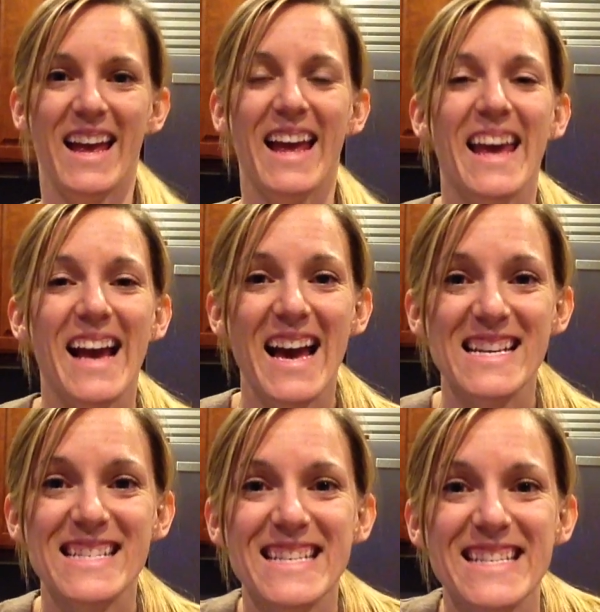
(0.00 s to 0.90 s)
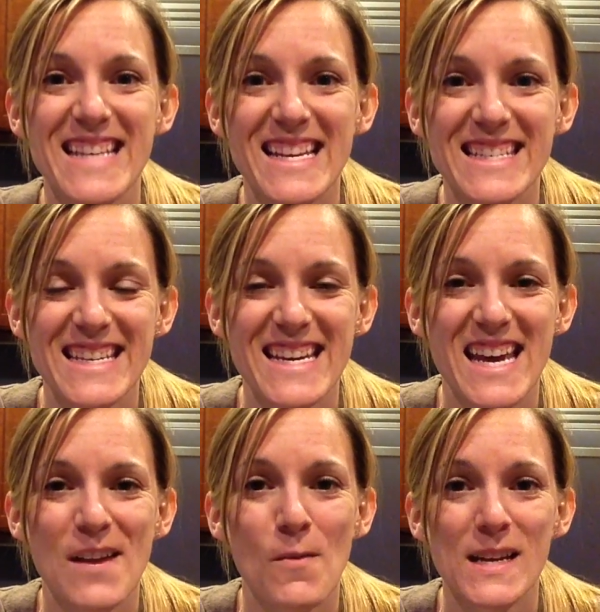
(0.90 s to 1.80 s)
Hey guys, it's Leslie,
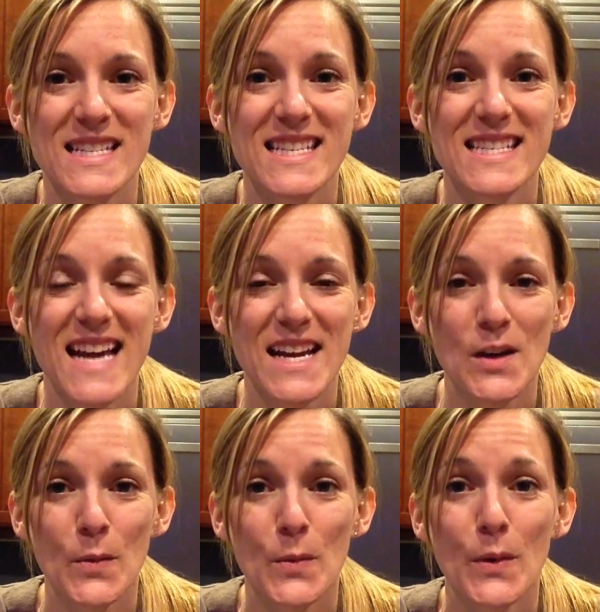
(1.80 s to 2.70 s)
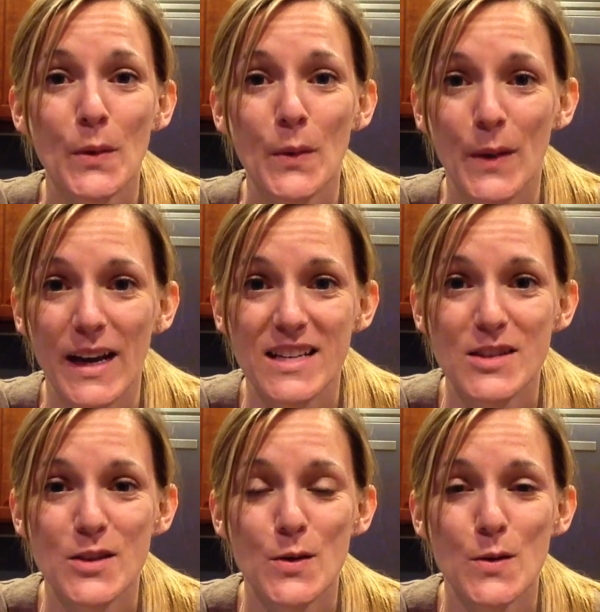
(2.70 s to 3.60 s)
and I wanted to sign on real quick
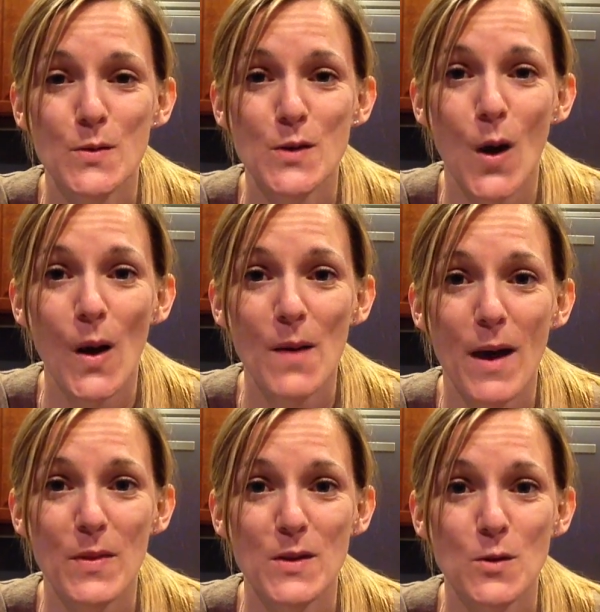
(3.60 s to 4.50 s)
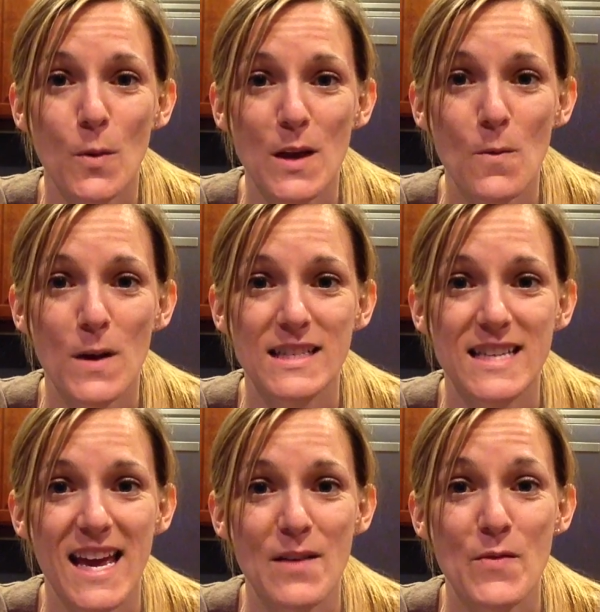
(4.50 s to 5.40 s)
to talk about the
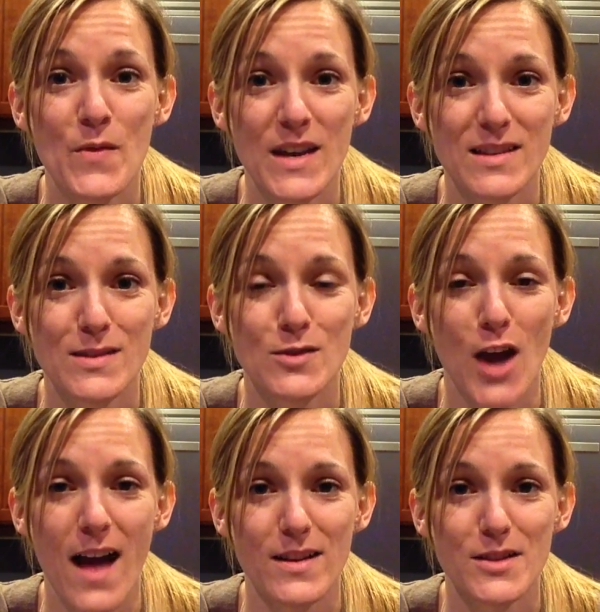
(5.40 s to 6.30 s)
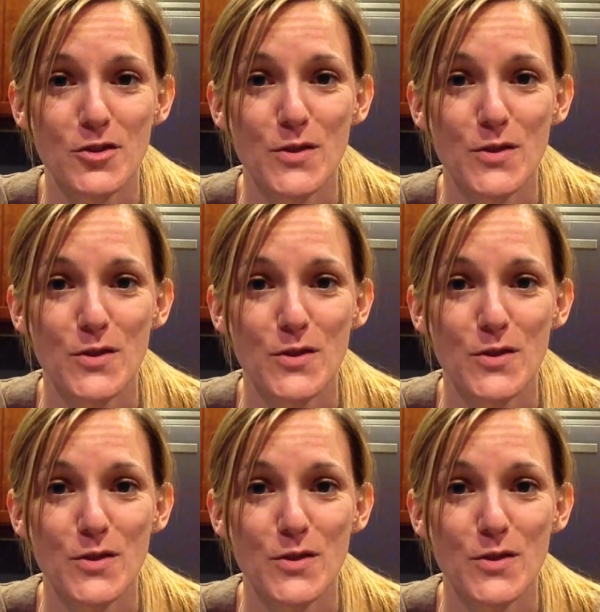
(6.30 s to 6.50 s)
21-day fix challenge.